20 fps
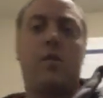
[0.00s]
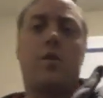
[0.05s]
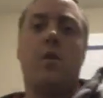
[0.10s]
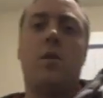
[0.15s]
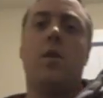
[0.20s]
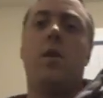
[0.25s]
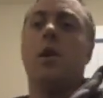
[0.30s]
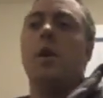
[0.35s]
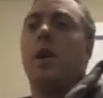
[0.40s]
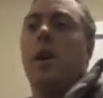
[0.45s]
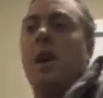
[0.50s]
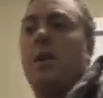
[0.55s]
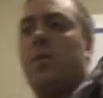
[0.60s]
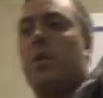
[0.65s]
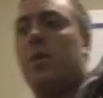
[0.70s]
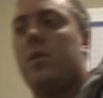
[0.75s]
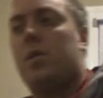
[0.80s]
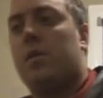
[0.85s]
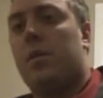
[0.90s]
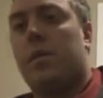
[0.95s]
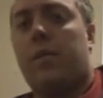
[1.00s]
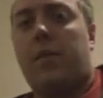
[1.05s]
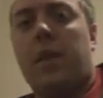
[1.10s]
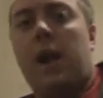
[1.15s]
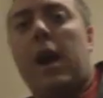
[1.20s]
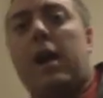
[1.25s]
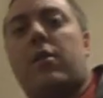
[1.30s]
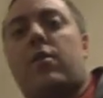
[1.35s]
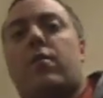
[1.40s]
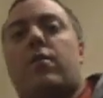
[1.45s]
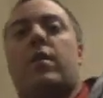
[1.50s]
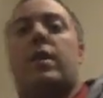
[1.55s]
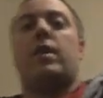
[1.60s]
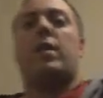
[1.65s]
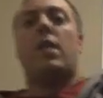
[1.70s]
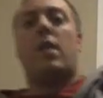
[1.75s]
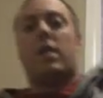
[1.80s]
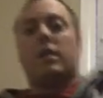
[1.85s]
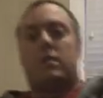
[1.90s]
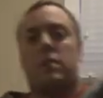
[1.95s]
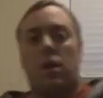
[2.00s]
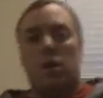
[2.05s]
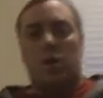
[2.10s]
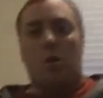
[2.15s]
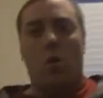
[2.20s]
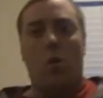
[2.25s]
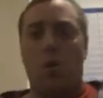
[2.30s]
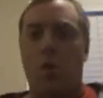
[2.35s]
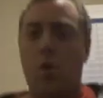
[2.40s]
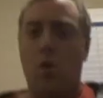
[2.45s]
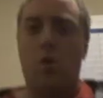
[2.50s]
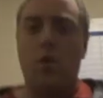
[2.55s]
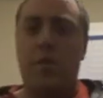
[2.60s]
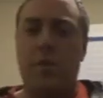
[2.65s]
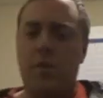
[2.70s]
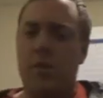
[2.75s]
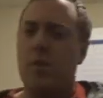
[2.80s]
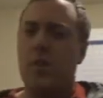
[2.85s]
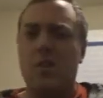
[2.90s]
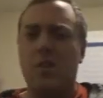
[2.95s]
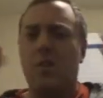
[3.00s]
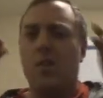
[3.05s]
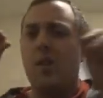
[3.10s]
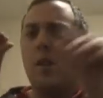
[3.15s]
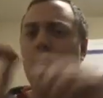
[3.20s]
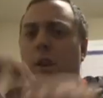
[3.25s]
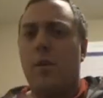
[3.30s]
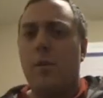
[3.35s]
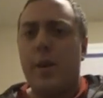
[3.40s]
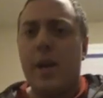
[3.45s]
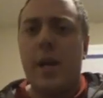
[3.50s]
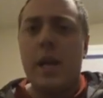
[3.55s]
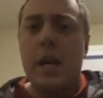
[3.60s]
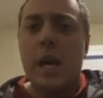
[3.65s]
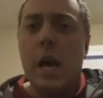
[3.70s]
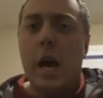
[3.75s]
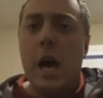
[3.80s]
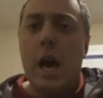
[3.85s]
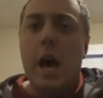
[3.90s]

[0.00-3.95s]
So it put the Flash Vlogs on hold for just a little bit.